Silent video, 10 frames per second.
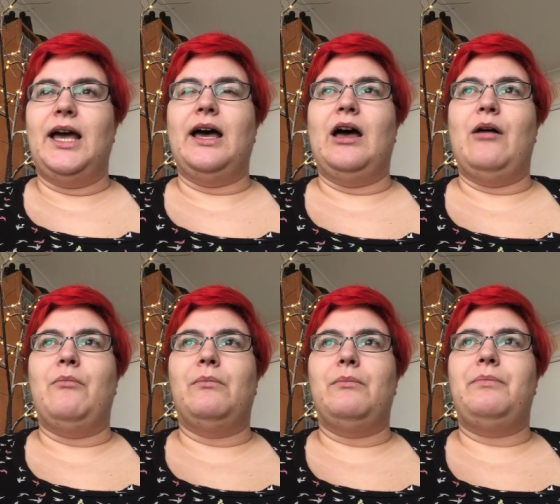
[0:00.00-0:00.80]

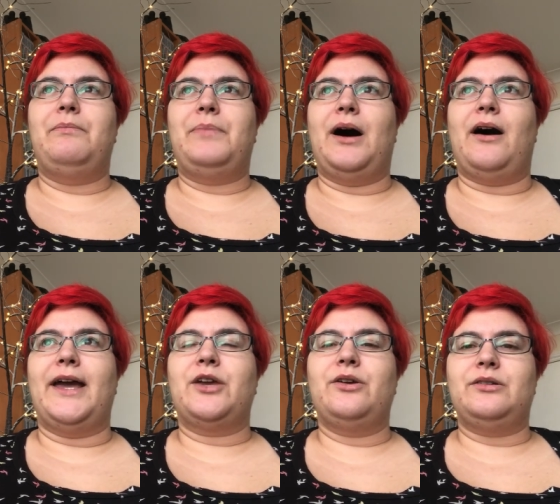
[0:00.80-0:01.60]
um, but
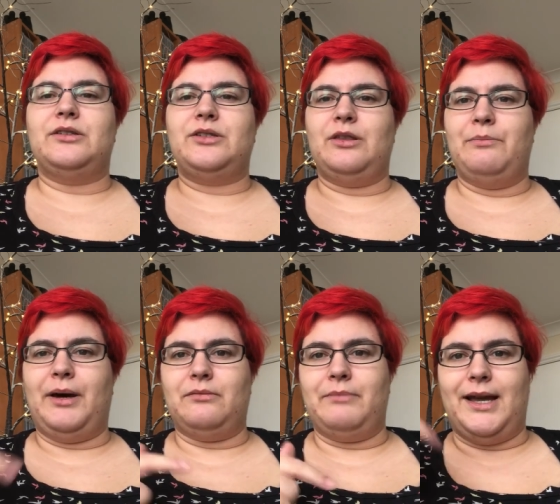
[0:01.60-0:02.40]
I couldn't do the
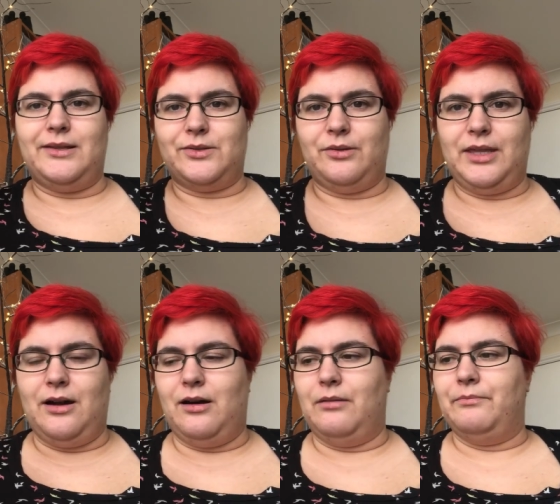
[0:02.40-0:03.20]
button bands or the
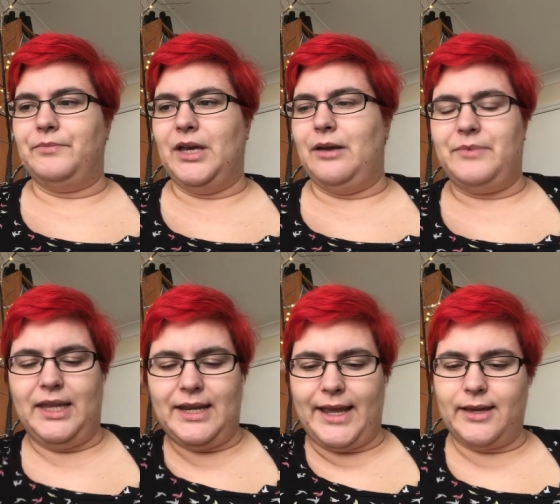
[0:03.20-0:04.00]
arm, uh,
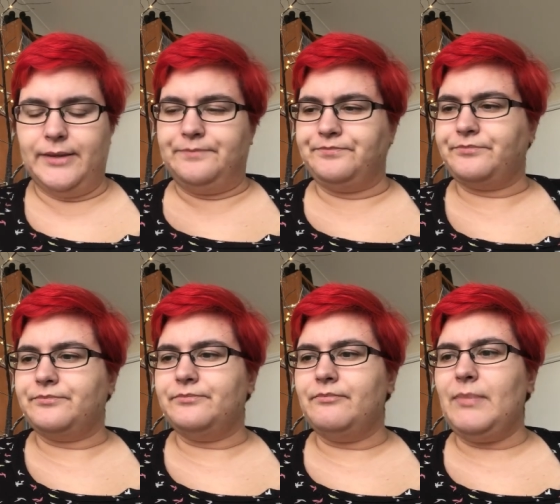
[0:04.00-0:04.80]
the neck
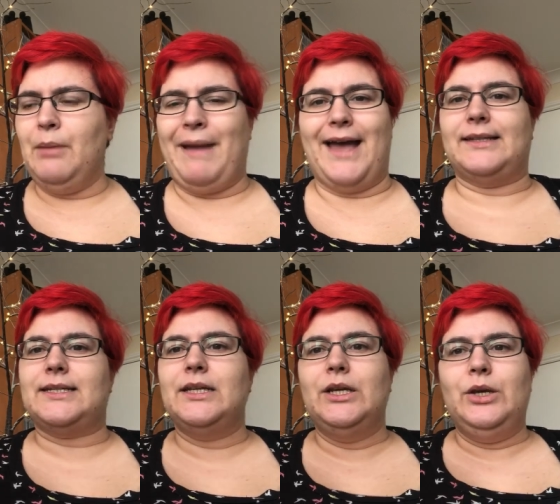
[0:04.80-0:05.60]

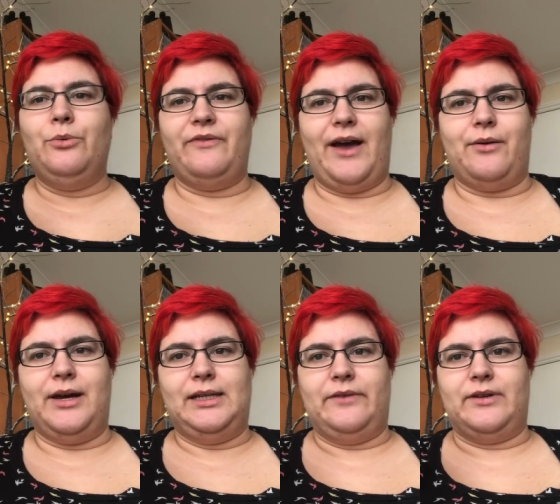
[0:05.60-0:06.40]
band without
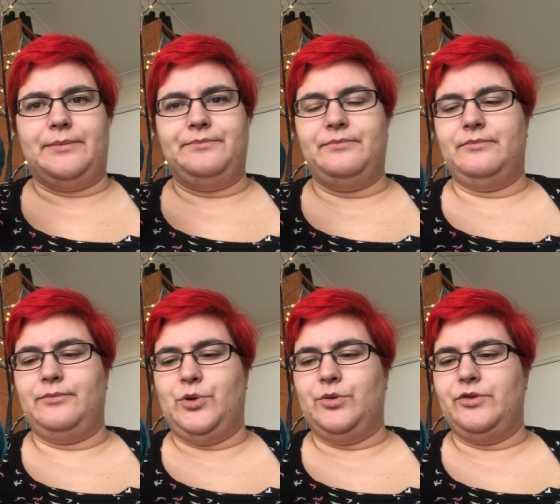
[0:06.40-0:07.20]
another
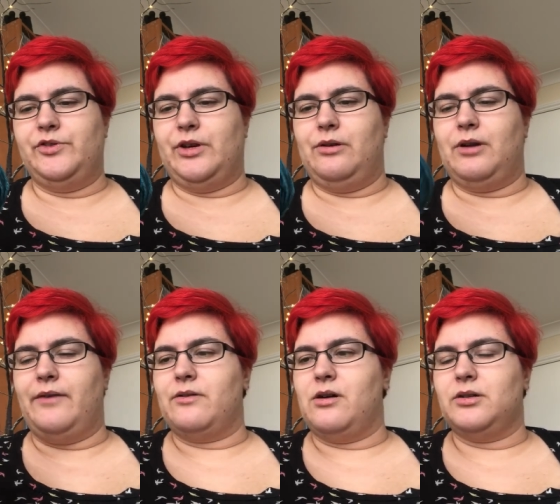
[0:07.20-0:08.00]
ball. So
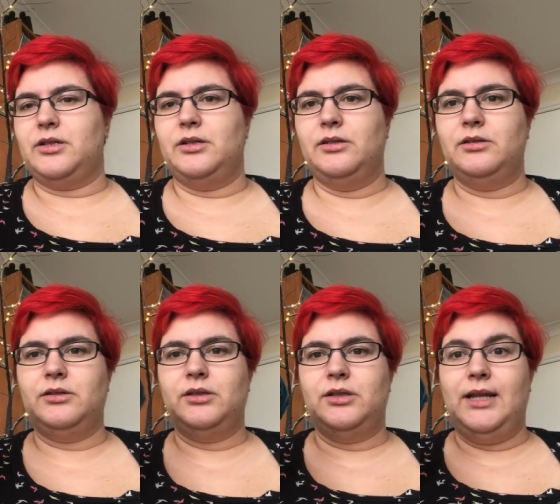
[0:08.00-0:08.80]
I've got
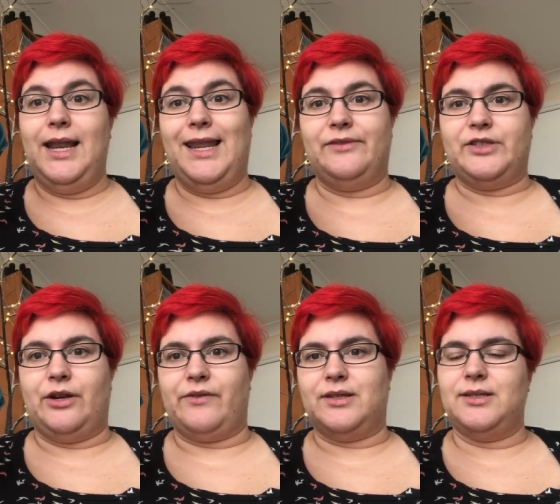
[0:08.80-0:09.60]

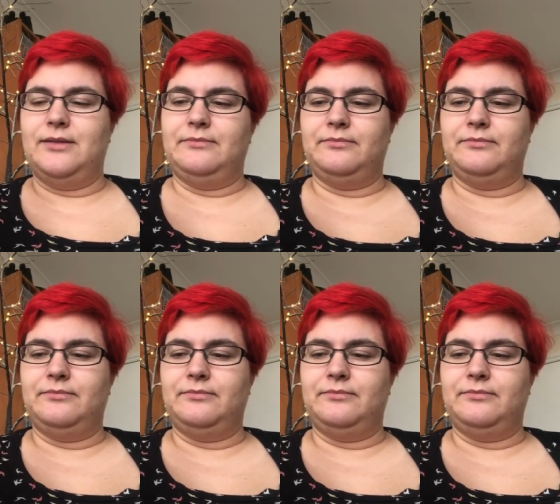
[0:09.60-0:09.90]
leftovers.